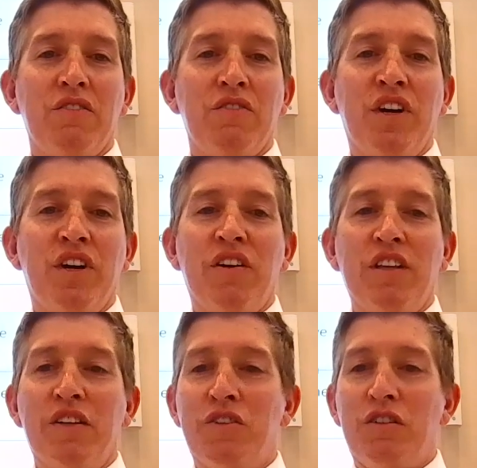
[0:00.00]
very
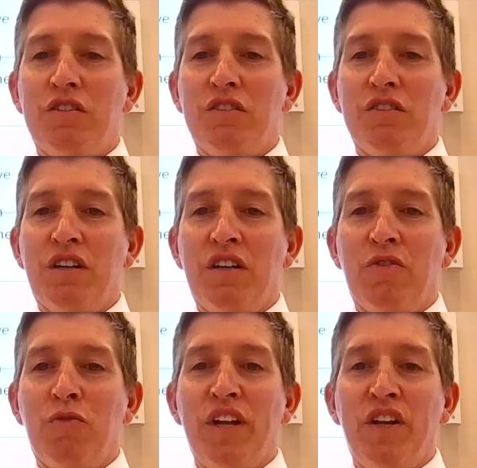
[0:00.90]
little
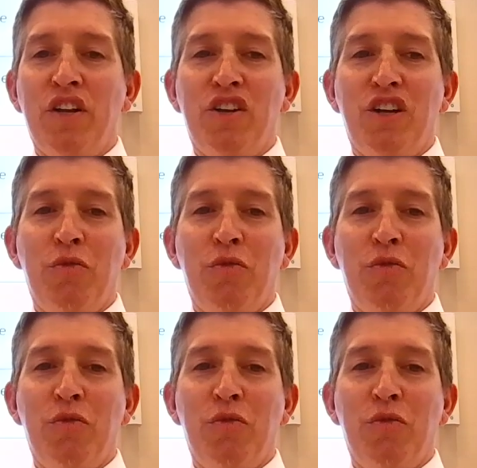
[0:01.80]
written